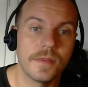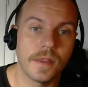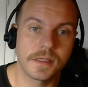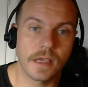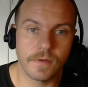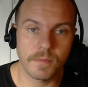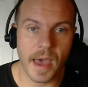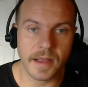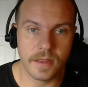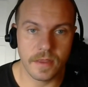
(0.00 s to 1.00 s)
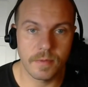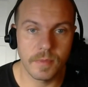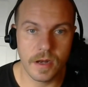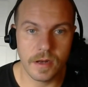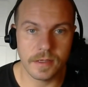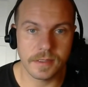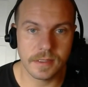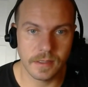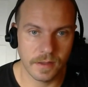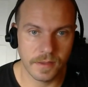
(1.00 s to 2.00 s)
that's giving back to the
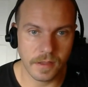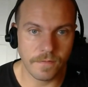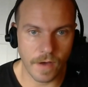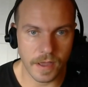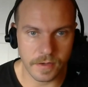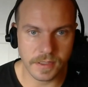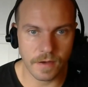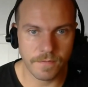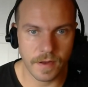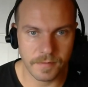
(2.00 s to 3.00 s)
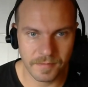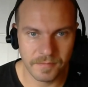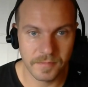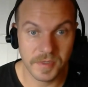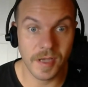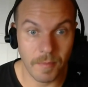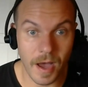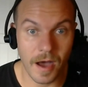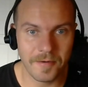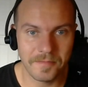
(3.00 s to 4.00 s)
communities that you find yourself in
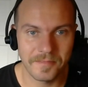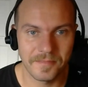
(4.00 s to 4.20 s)
somehow.